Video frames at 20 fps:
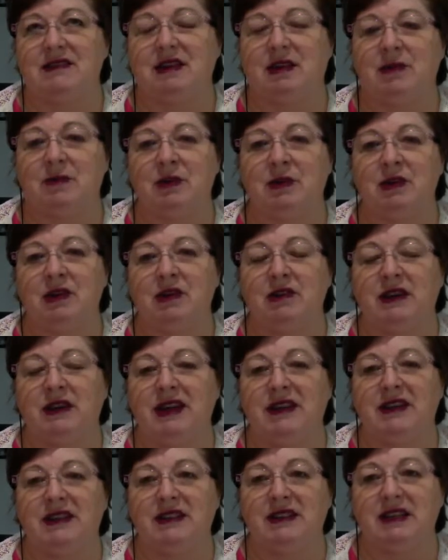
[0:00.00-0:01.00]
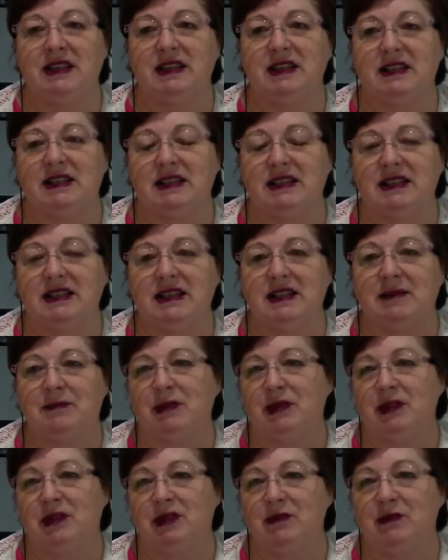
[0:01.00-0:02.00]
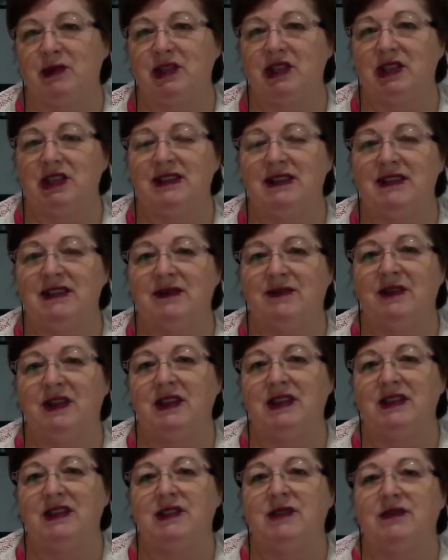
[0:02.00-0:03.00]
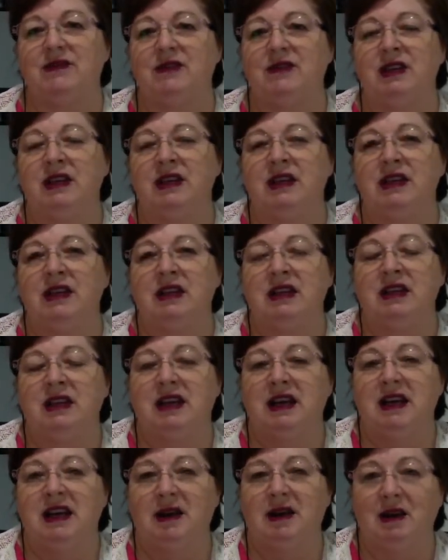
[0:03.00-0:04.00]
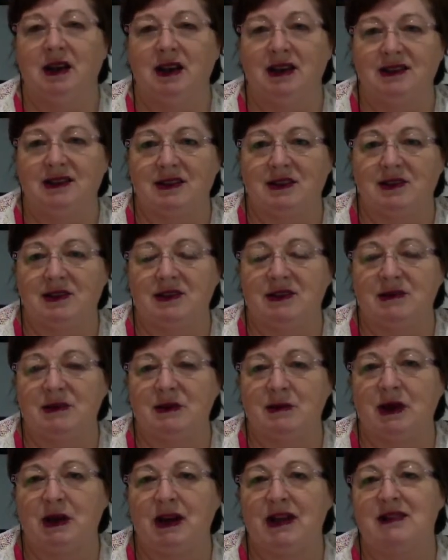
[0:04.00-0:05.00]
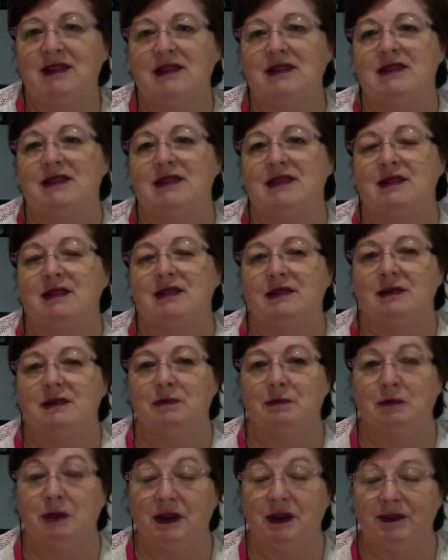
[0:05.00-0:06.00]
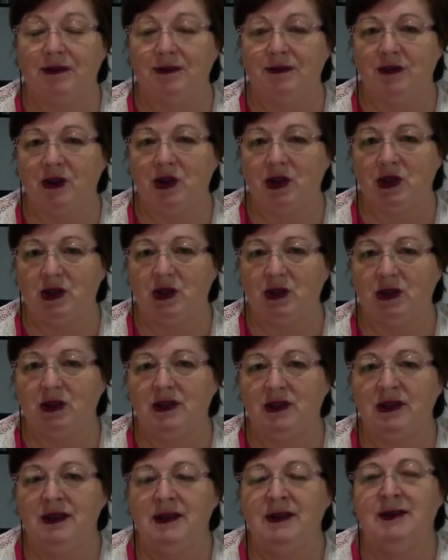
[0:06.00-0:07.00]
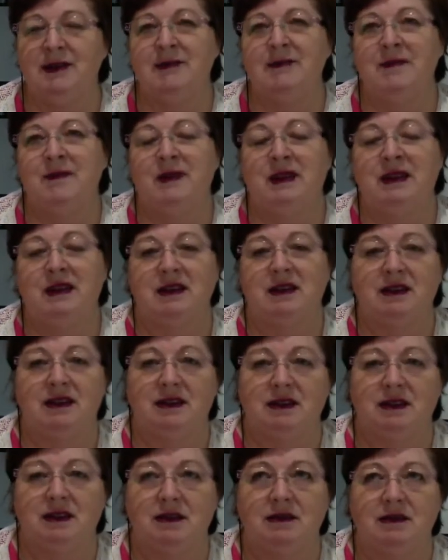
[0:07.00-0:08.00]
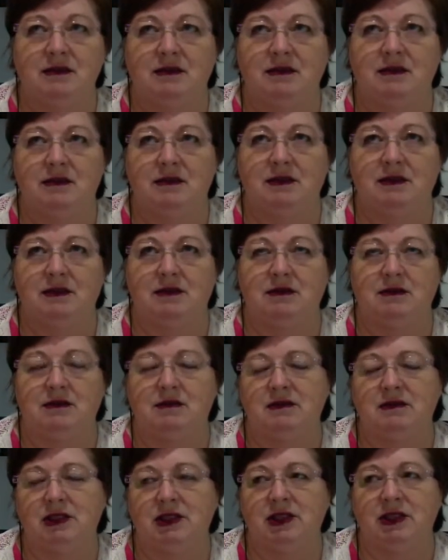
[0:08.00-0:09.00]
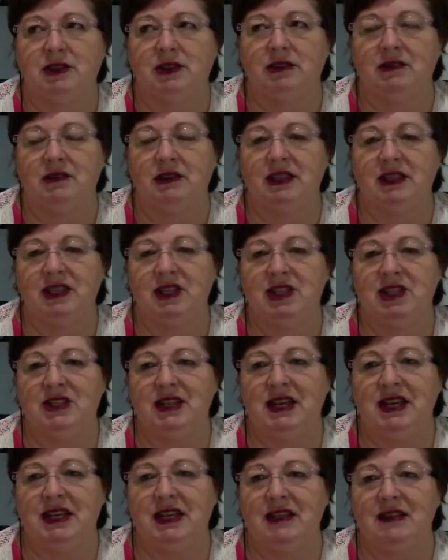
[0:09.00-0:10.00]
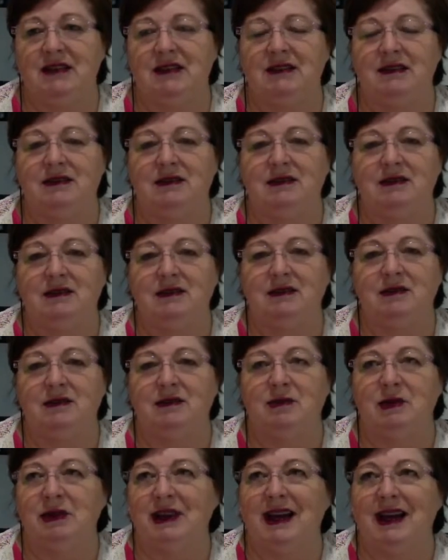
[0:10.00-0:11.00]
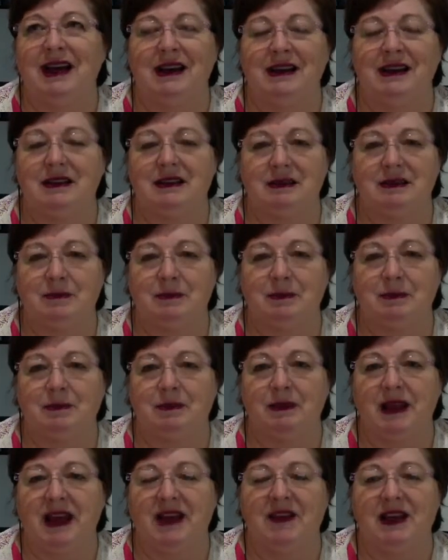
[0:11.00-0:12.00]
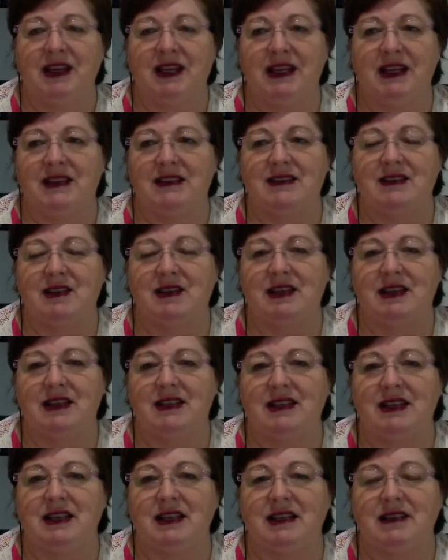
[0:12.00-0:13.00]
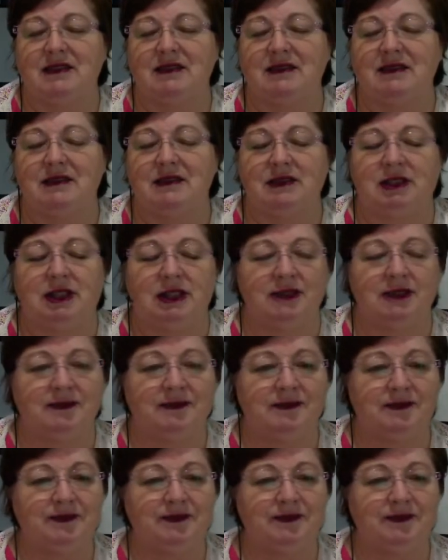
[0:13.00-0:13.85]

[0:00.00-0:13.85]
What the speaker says: I'll put a grounding technique down below which is effective as long as we practice before or each day without having an anxiety attack, right?